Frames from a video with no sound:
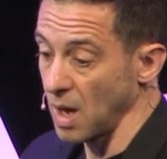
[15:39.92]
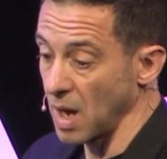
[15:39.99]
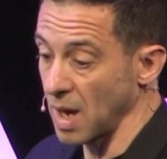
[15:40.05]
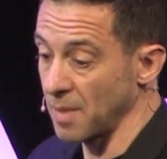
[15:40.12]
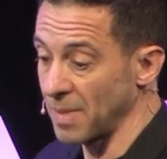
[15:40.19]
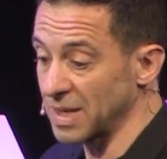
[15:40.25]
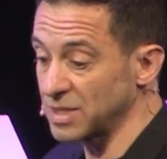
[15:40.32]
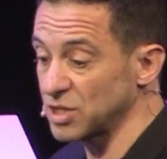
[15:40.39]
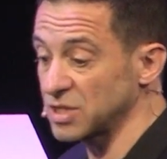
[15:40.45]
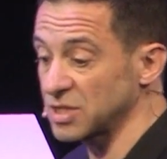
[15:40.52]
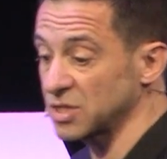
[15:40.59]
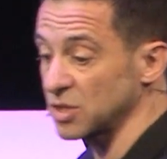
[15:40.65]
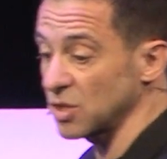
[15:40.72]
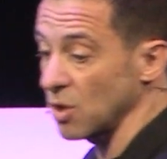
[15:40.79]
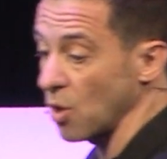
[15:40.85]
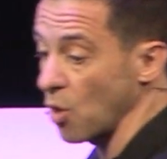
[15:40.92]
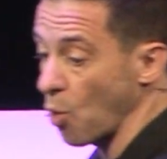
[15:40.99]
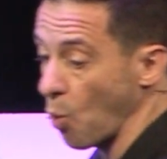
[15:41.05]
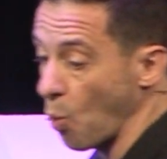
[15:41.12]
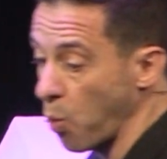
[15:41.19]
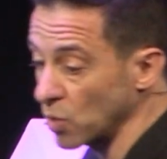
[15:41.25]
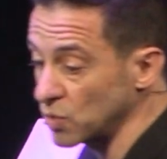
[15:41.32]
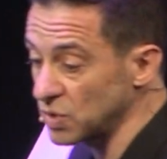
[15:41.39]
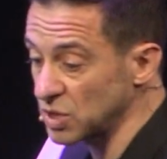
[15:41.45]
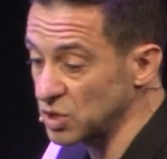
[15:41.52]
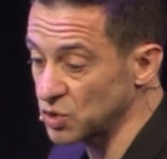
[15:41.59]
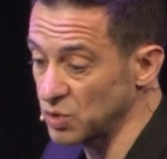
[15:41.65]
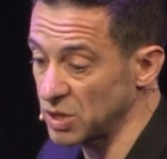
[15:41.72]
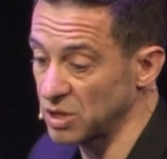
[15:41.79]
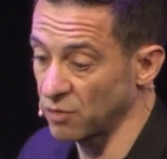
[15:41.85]
And merchants wanting
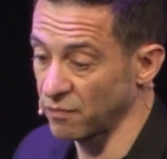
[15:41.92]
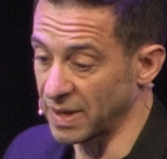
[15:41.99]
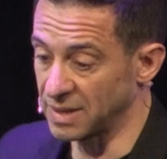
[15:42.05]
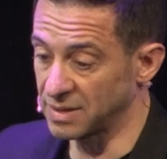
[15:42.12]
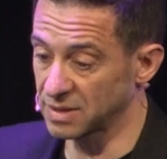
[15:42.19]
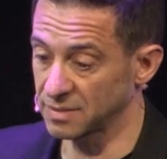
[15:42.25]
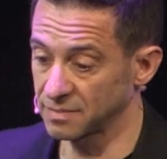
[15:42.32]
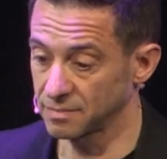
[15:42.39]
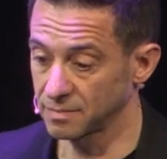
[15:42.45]
to innovate